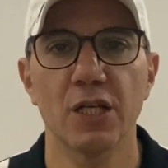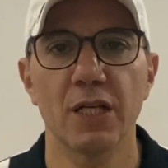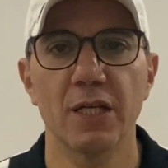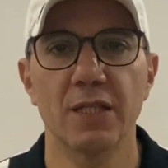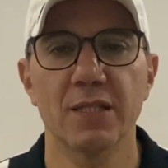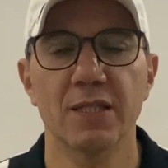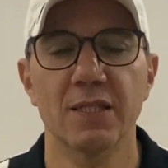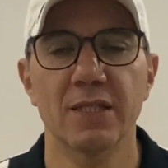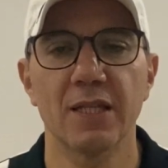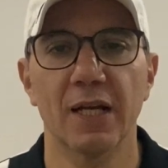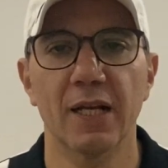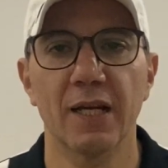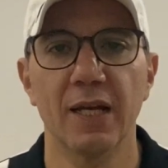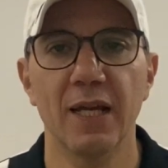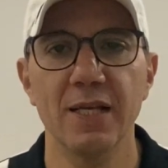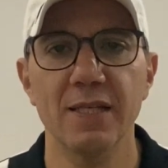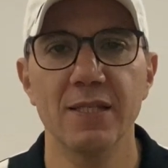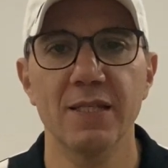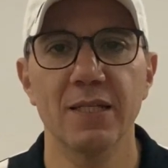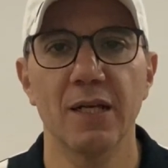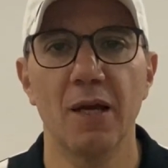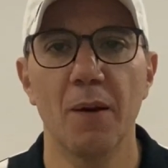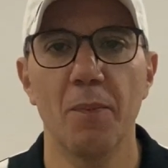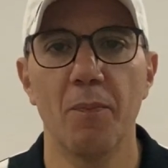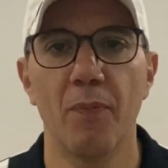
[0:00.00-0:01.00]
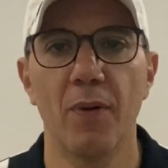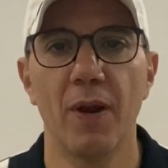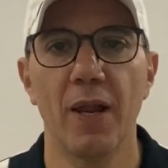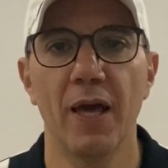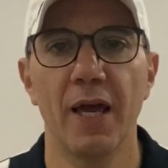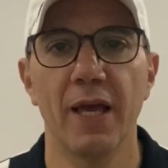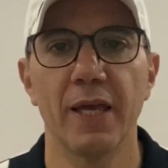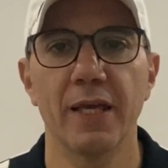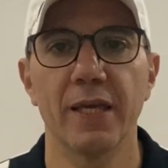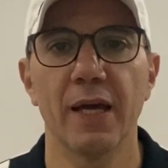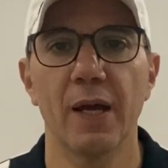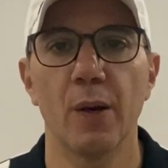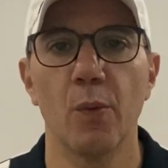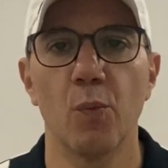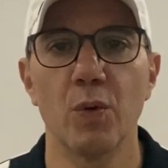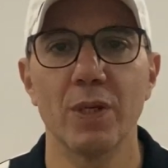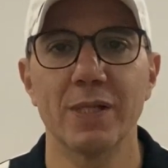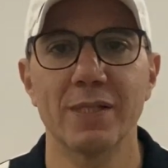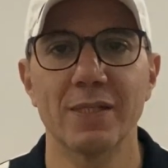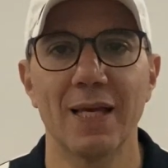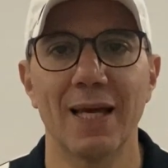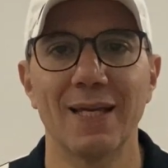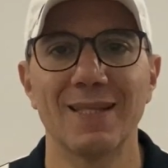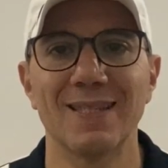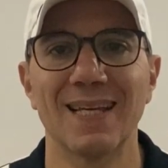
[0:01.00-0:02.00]
It's the classical player, we
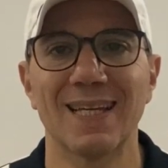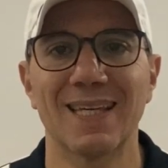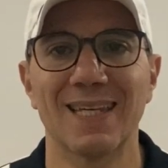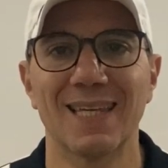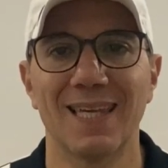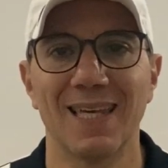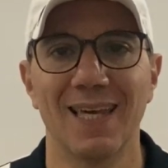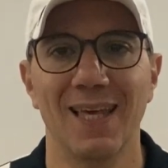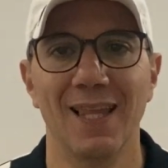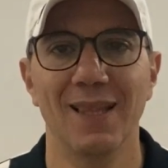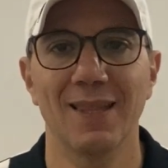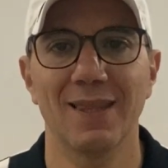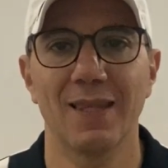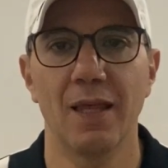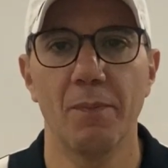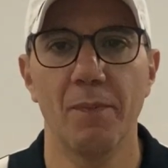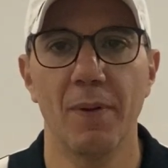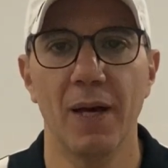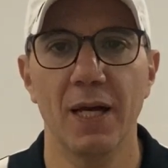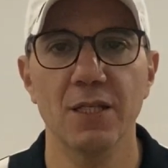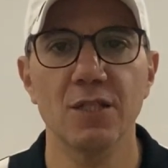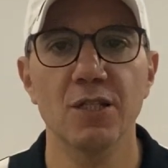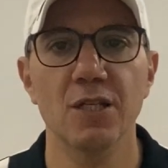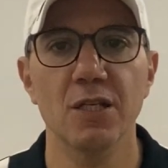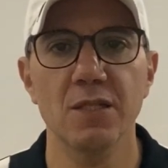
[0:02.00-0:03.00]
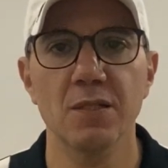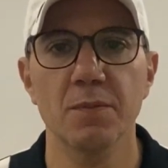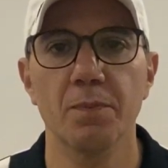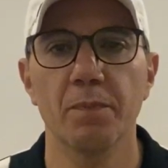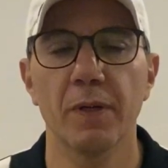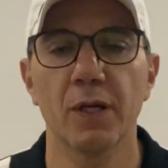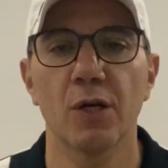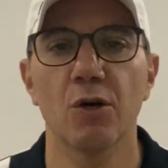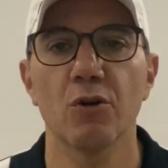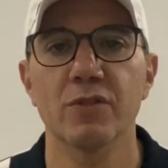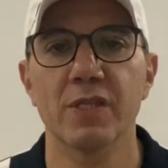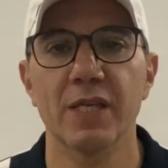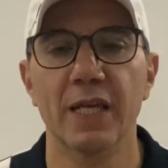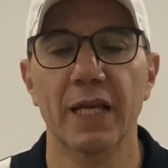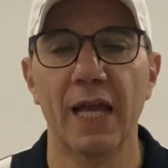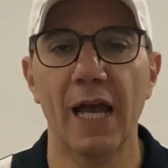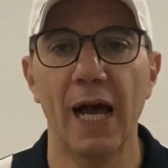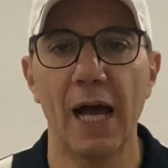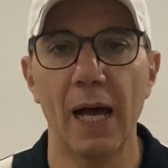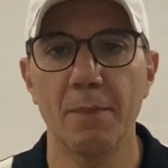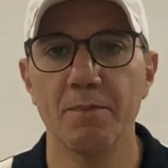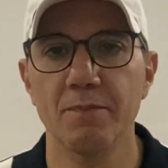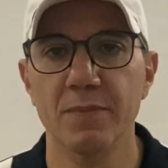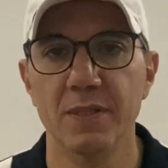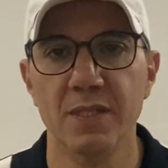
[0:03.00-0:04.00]
said, that kill the matches because it
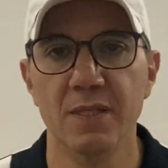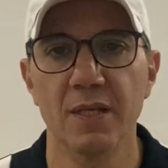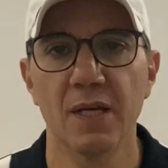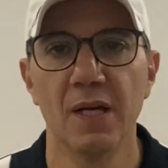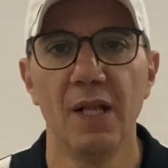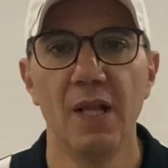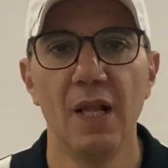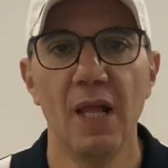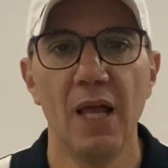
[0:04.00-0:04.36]
comes